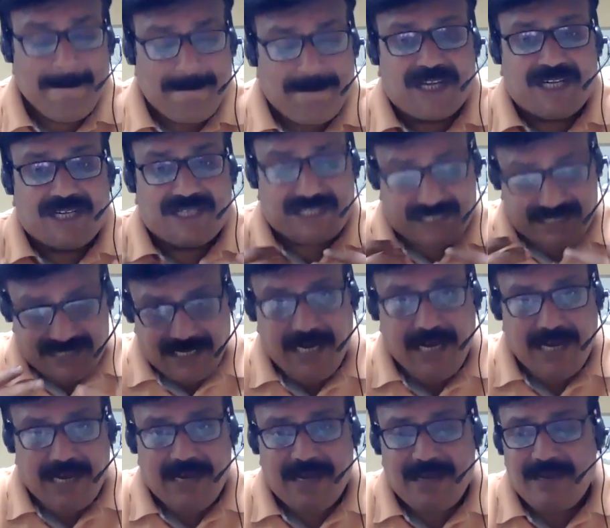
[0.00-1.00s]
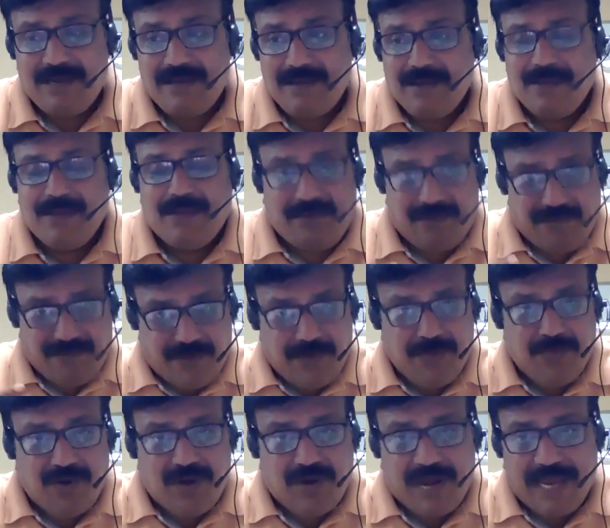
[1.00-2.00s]
But still, we
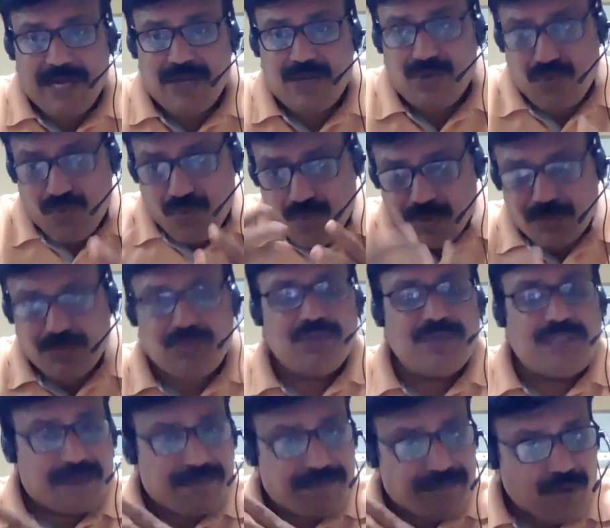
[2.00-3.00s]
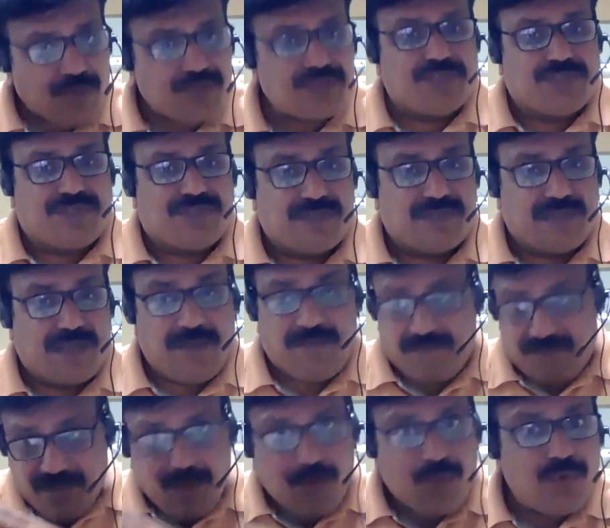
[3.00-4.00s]
would like to go through that process.
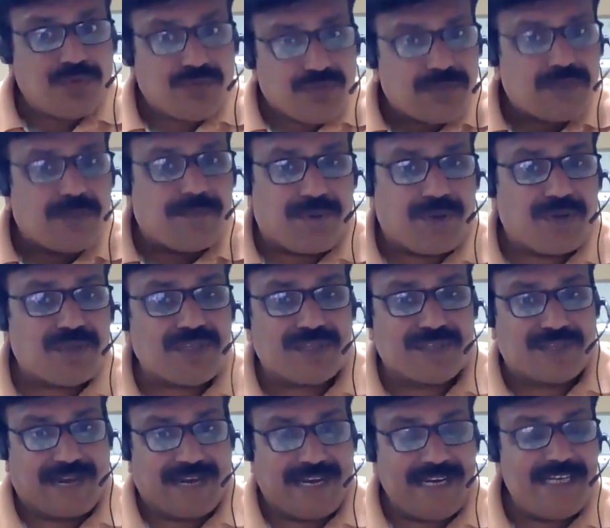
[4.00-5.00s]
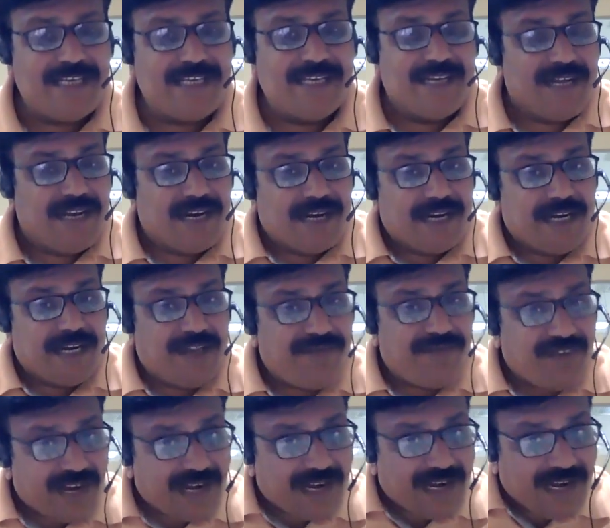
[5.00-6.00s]
If we go through the process, right,
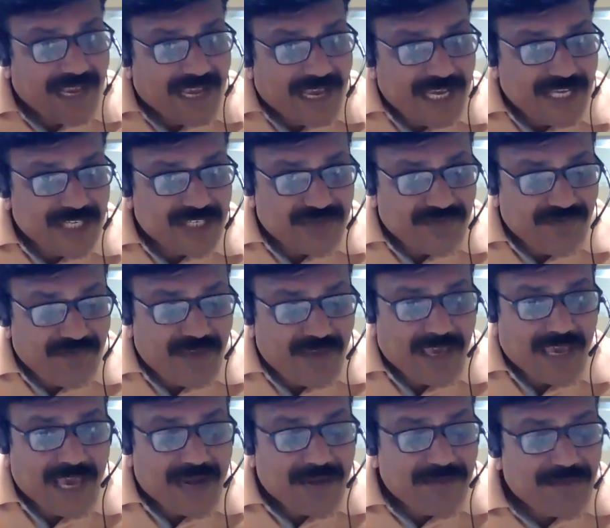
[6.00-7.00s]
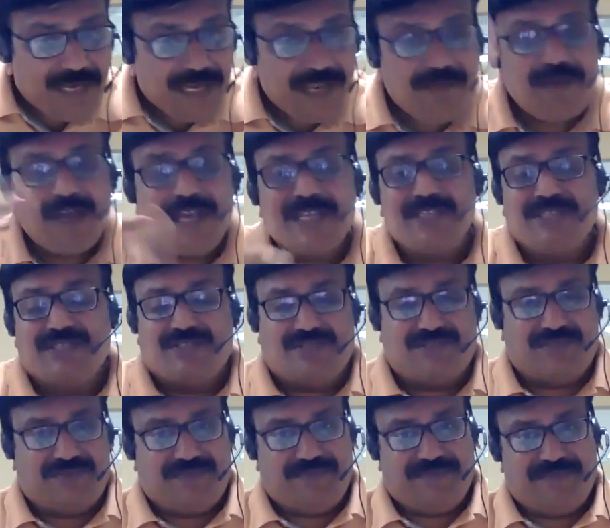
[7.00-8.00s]
defect leakage we can
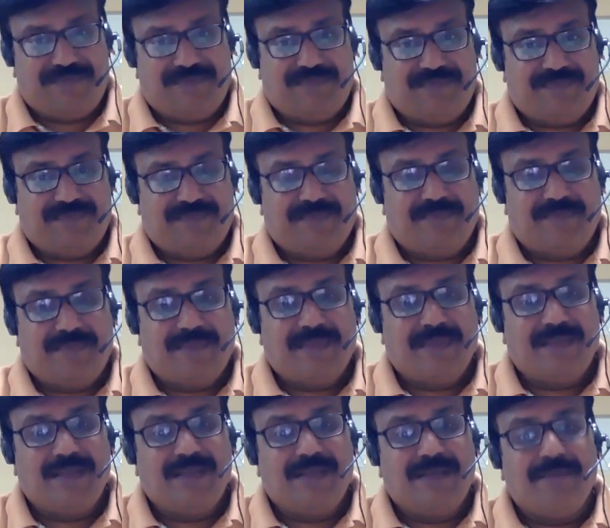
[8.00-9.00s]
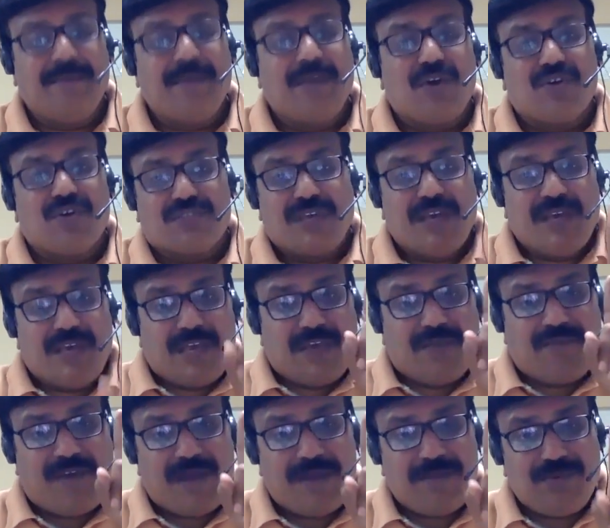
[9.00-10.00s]
minimize. Because
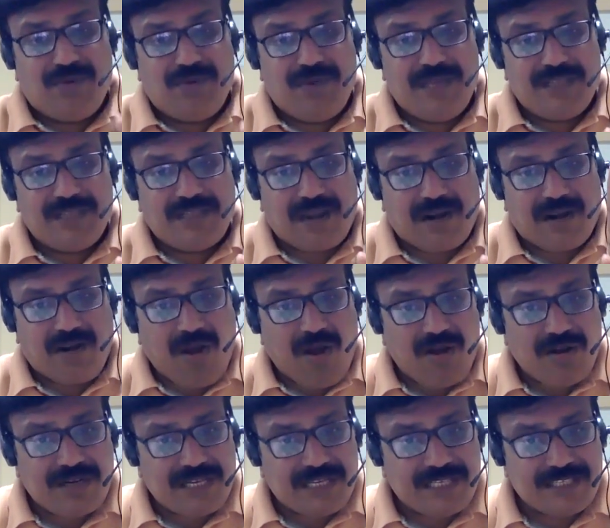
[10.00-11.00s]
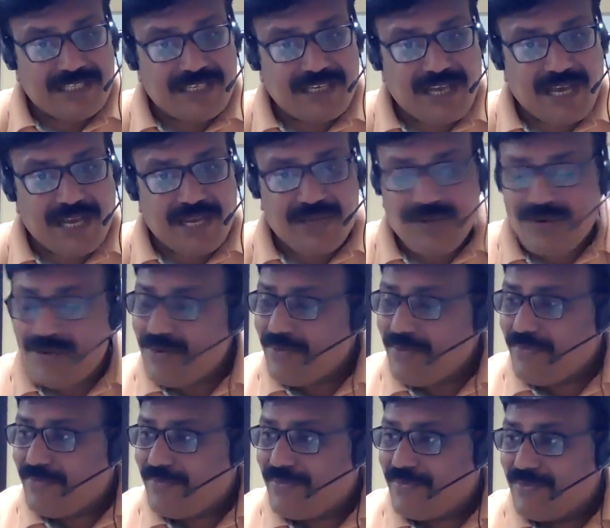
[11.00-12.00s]
if I'm doing the wrong test scenario,
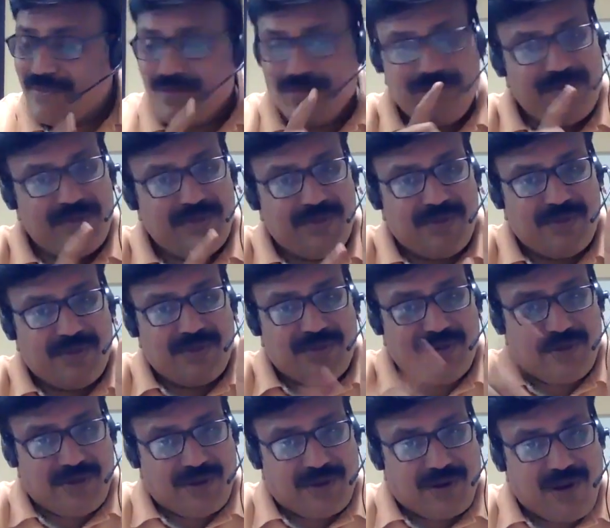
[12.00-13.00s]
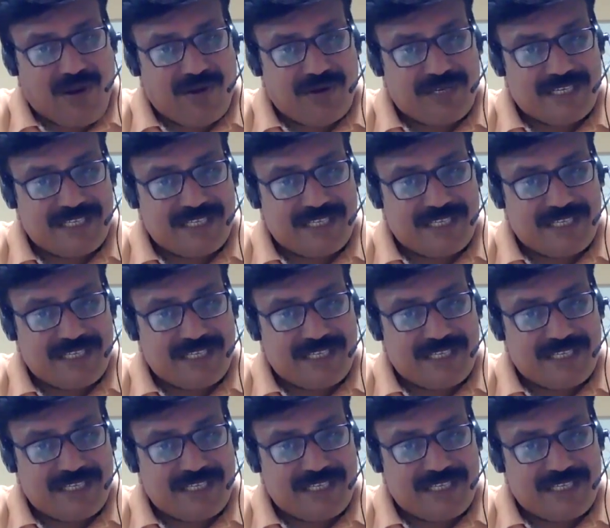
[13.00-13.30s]
wrong